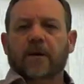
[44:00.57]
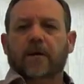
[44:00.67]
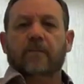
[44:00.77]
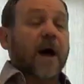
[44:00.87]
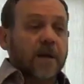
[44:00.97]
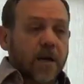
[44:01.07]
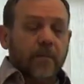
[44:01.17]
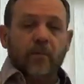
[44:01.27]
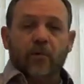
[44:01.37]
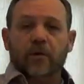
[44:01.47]
my
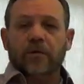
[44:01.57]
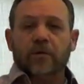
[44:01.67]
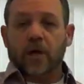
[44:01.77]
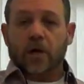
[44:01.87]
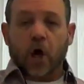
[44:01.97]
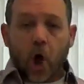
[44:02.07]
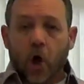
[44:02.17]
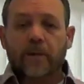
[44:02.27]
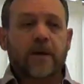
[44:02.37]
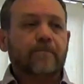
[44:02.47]
number. You can
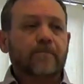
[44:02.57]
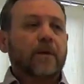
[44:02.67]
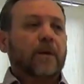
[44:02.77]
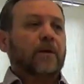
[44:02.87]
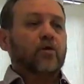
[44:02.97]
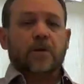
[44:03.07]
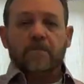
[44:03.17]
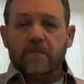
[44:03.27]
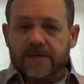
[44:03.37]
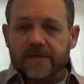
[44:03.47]
call me. You
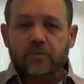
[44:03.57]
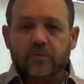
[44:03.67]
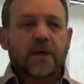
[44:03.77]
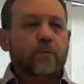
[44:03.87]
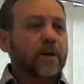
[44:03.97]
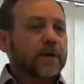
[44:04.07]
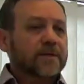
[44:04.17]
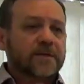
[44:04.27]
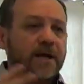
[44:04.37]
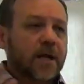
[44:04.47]
can message me. We
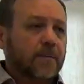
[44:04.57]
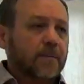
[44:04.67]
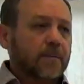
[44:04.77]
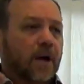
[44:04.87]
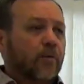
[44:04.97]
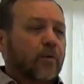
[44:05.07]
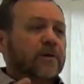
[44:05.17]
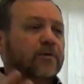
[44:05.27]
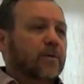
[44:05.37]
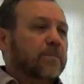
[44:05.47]
can
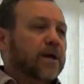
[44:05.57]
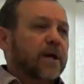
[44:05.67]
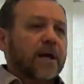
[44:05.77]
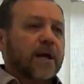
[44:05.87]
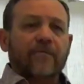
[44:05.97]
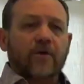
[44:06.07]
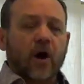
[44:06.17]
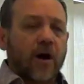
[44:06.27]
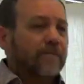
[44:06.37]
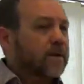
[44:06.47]
arrange a meeting, have
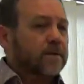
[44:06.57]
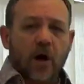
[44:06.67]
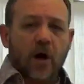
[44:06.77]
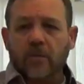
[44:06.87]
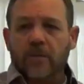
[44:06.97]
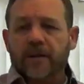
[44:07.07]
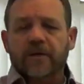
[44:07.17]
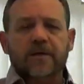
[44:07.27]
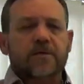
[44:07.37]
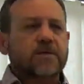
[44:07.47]
coffee, and talk
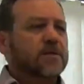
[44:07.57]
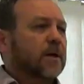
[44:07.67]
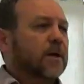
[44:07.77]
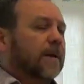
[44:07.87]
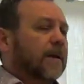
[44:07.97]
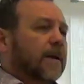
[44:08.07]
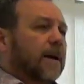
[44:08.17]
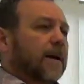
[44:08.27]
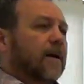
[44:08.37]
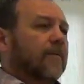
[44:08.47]
about this.
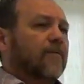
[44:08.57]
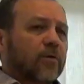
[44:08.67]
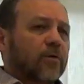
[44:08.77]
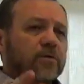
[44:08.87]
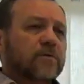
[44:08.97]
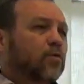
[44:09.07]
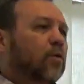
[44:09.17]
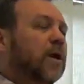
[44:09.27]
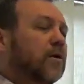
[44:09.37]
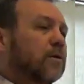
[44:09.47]
For those of you
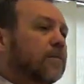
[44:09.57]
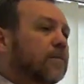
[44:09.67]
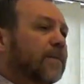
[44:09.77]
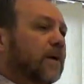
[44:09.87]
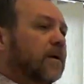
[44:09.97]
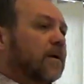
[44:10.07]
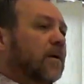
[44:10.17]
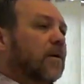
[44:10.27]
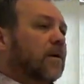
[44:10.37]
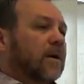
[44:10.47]
here,
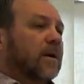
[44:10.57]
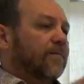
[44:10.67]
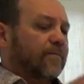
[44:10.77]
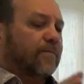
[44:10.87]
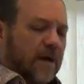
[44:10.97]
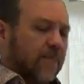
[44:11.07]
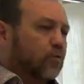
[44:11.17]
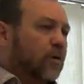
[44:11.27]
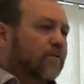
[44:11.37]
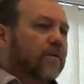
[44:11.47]
if
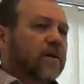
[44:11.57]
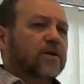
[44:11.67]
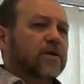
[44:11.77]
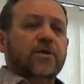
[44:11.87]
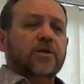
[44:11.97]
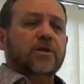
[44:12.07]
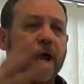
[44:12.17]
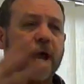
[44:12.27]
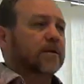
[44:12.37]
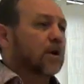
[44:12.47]
after we finish this, you'd
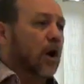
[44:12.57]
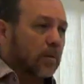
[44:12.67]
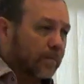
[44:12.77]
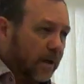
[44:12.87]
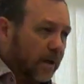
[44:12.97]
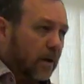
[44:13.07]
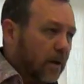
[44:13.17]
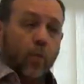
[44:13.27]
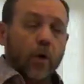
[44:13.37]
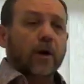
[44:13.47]
like to talk
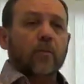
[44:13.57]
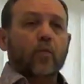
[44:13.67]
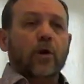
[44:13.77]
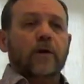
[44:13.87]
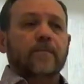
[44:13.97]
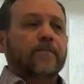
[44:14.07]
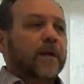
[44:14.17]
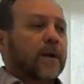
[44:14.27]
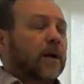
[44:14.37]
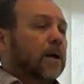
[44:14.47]
one-on-one